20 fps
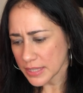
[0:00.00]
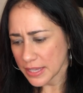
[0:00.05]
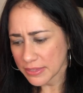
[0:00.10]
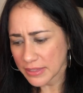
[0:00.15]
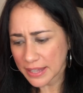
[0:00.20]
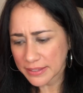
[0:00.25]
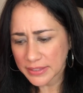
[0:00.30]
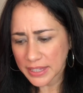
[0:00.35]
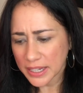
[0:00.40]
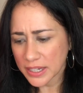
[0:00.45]

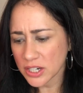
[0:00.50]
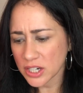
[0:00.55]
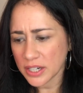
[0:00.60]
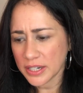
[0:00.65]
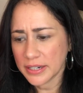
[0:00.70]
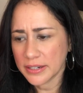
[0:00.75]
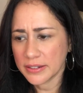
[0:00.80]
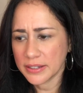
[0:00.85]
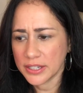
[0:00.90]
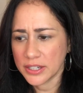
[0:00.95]
that they
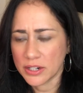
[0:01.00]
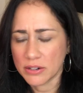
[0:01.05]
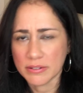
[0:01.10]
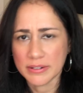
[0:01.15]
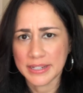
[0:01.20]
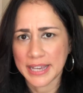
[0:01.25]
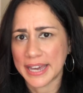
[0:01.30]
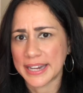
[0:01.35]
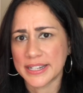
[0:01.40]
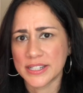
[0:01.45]
could
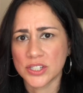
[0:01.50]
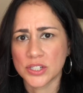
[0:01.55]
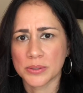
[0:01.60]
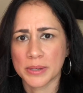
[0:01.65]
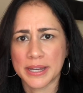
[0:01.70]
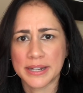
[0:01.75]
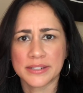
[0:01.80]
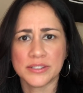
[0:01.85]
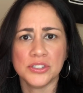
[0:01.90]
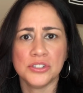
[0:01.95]
get into
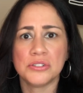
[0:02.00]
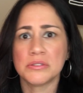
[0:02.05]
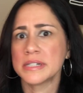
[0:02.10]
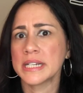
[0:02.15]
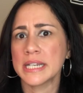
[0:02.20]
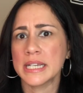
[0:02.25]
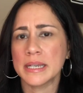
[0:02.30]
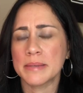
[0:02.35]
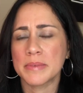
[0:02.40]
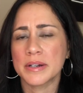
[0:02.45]
it and
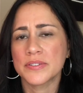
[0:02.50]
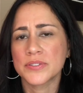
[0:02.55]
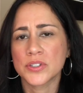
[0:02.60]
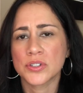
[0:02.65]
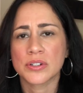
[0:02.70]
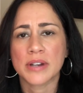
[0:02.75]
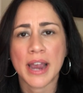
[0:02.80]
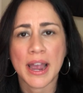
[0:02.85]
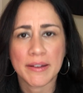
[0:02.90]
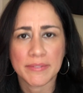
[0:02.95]
dream of
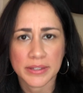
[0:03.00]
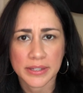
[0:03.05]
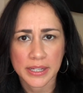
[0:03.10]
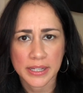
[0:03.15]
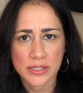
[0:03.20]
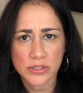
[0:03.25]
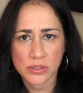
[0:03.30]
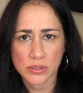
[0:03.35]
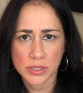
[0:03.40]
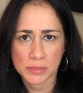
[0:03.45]

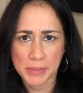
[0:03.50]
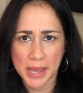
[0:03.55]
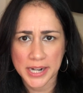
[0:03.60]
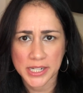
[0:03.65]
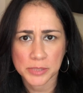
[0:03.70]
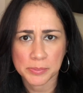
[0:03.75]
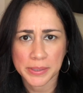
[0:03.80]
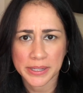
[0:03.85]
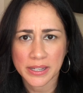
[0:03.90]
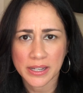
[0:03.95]
traveling to a
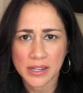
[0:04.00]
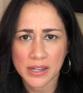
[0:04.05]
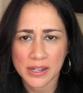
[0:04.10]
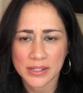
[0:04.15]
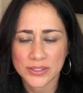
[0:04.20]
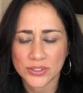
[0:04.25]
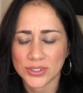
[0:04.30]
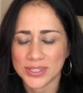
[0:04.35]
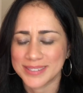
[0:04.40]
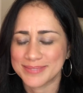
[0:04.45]
Spanish-speaking
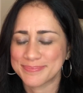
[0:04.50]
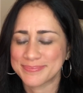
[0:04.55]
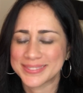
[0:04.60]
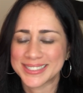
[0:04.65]
country.